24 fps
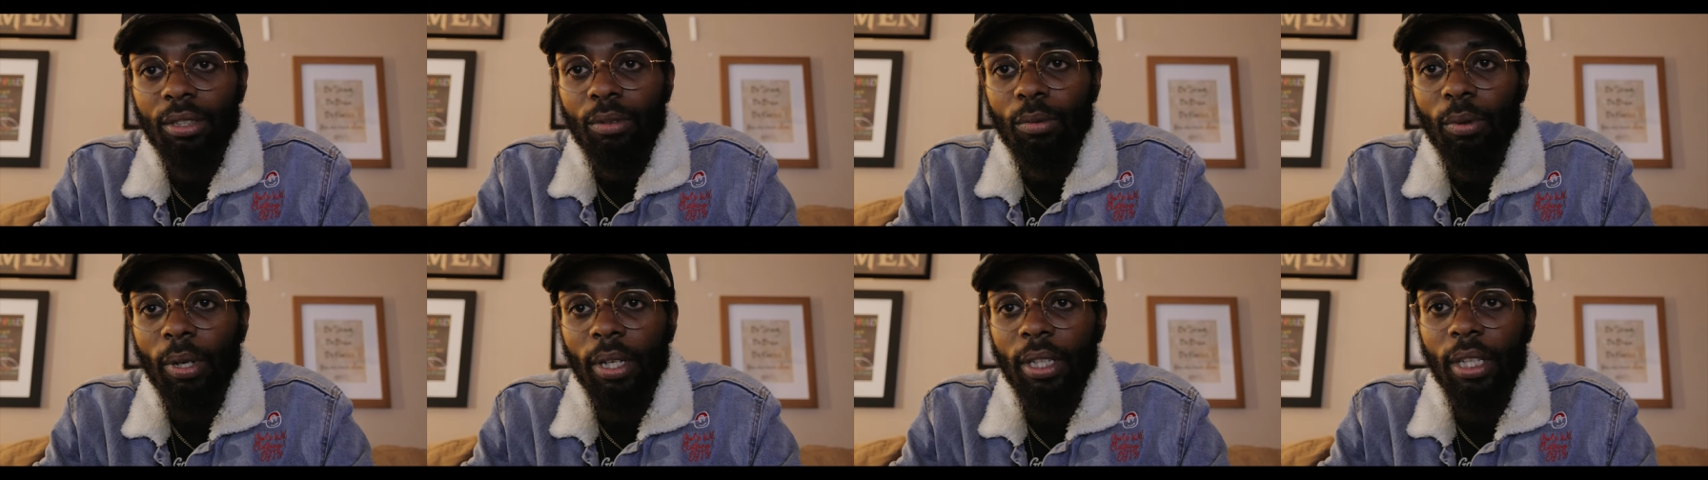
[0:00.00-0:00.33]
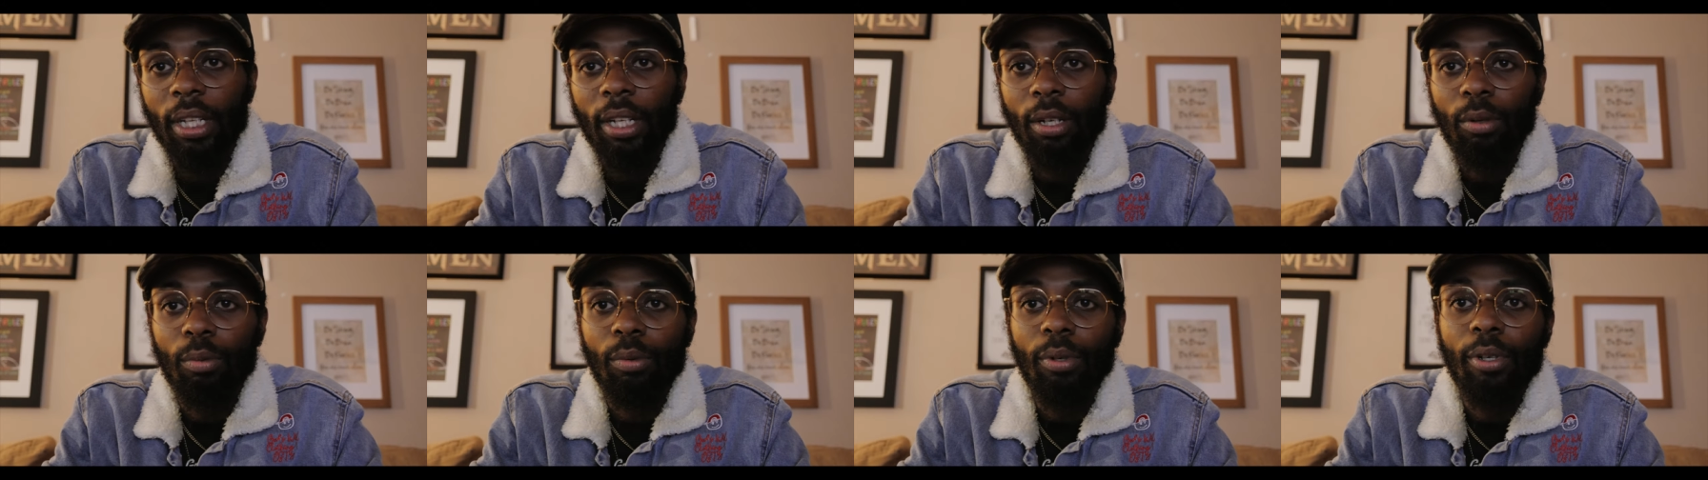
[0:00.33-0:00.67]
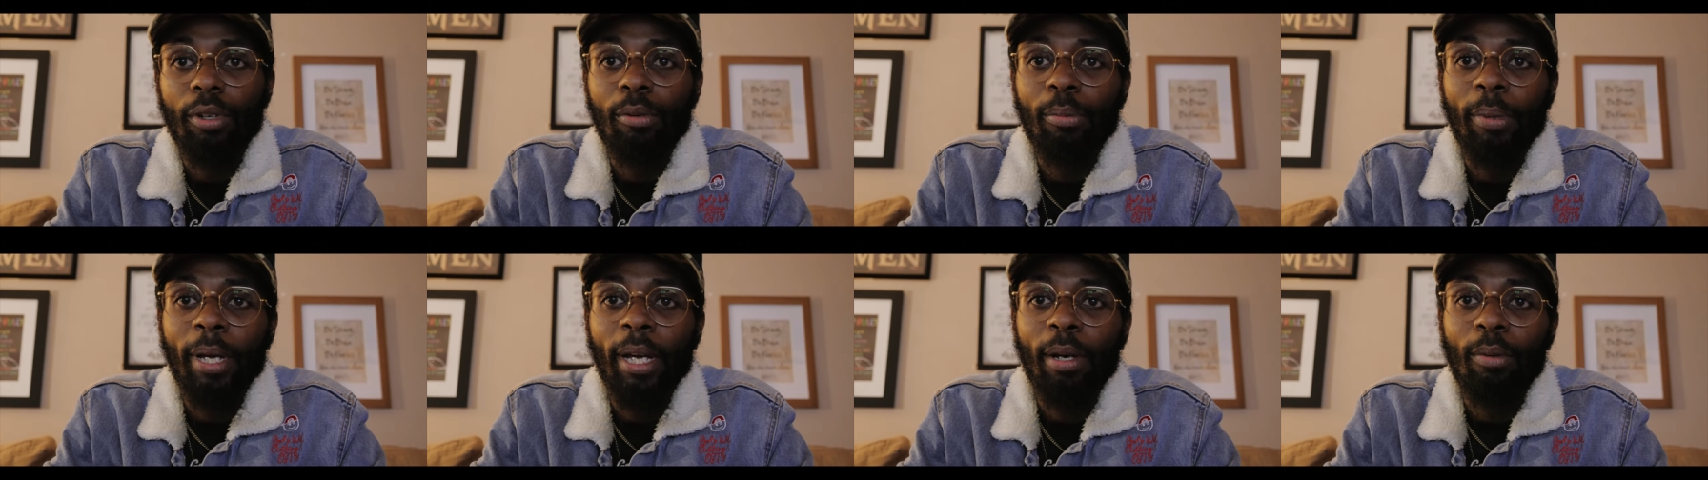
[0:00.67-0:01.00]
the way that a
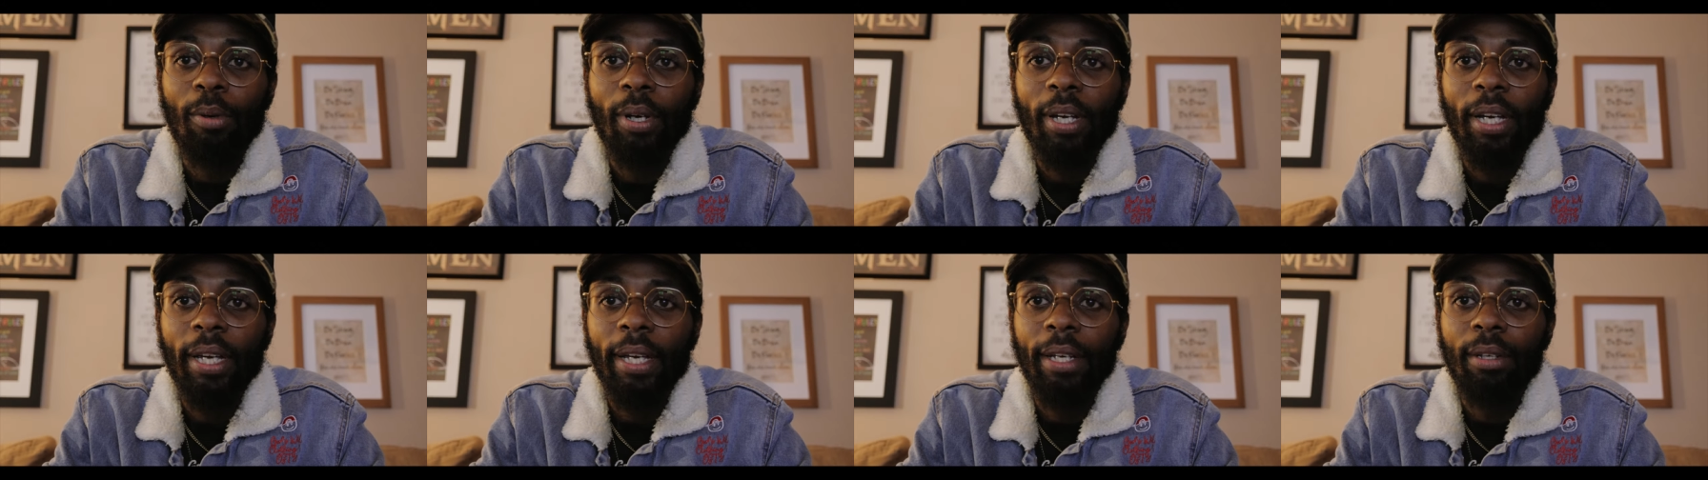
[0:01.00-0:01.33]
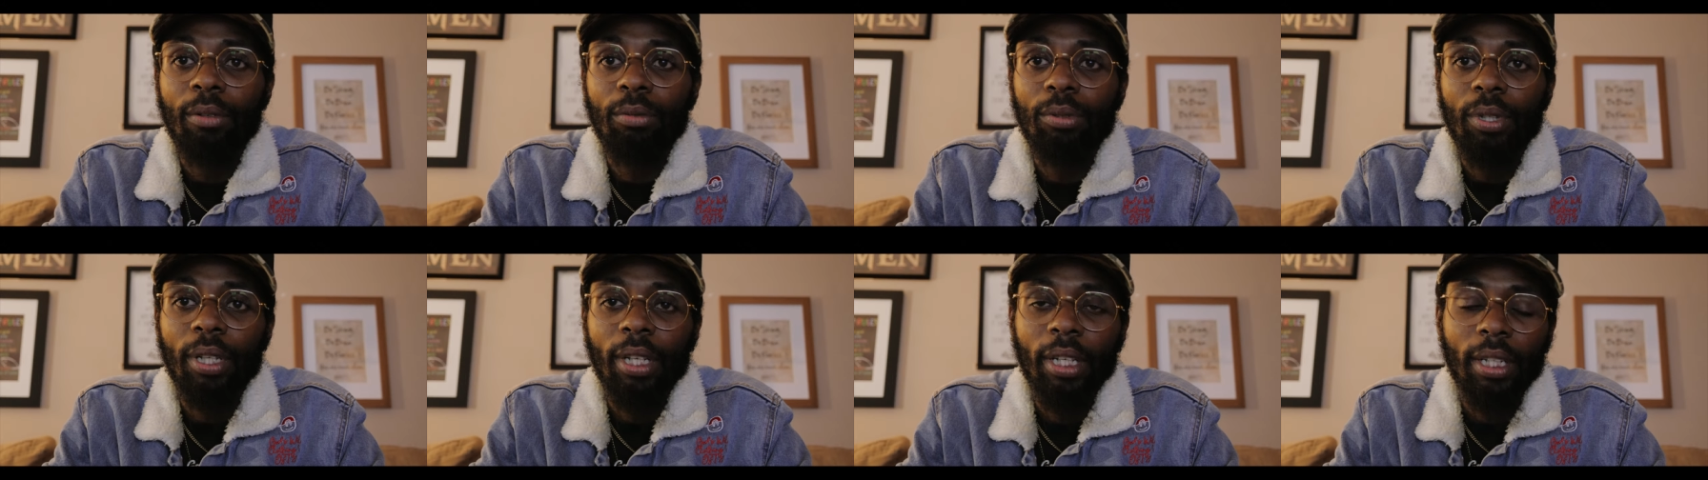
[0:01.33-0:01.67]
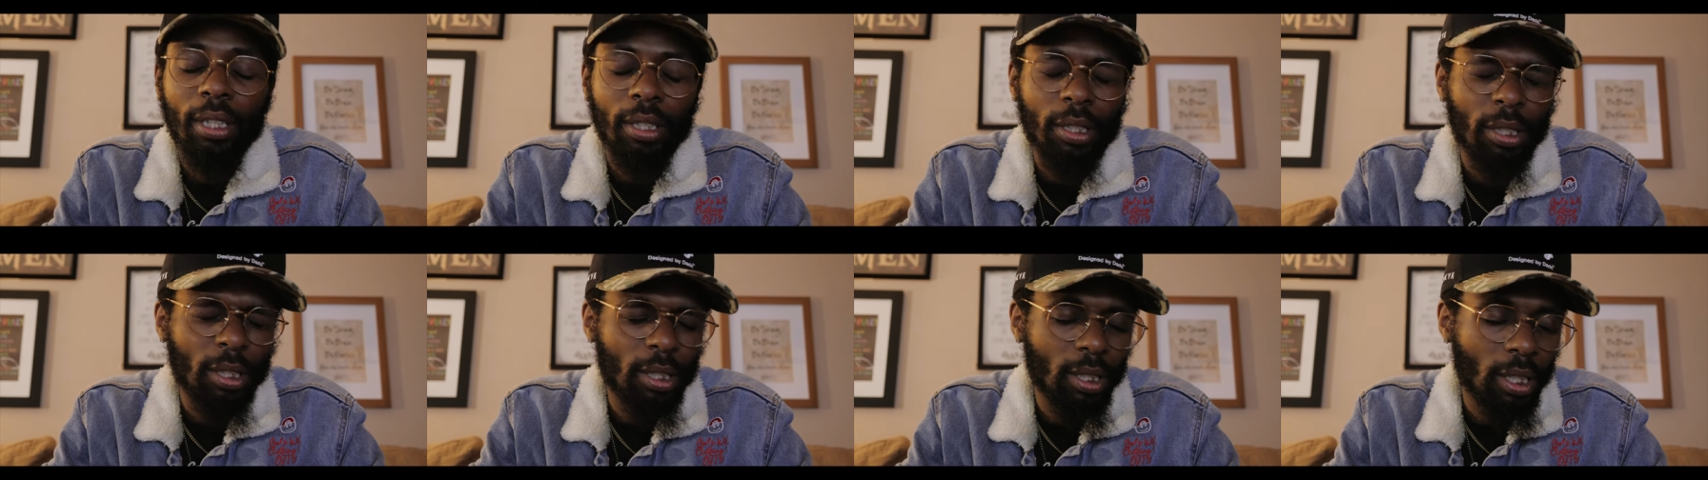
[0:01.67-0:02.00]
real man would handle
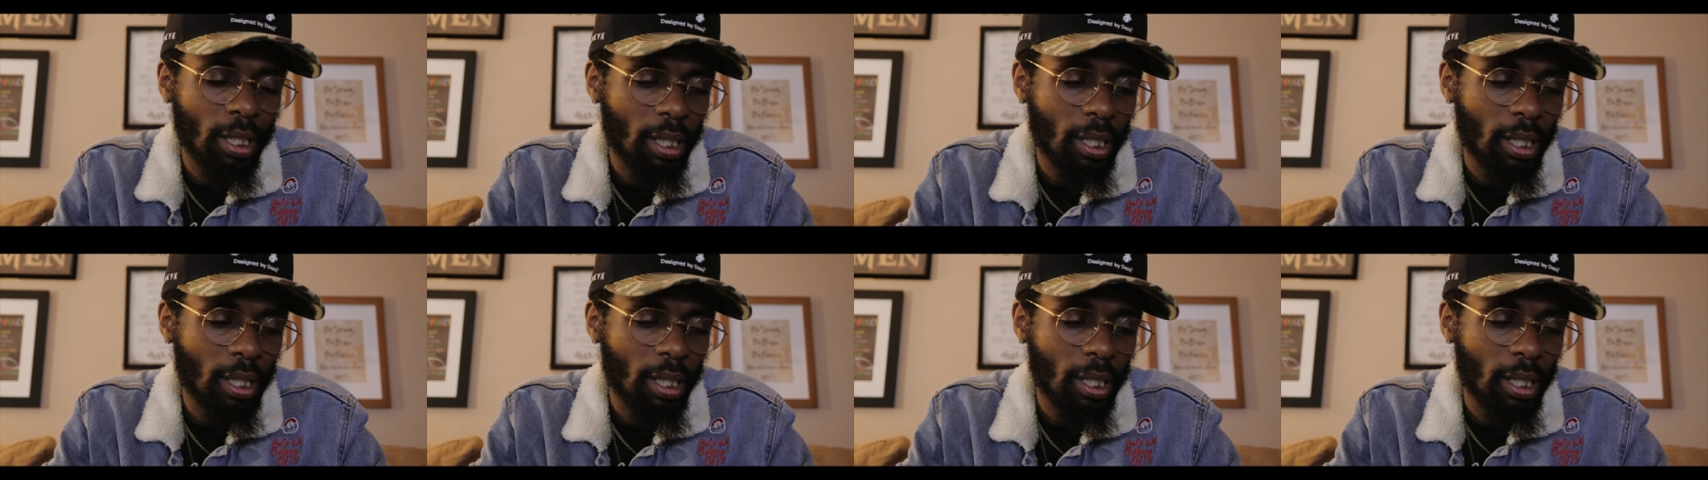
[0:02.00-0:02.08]
things.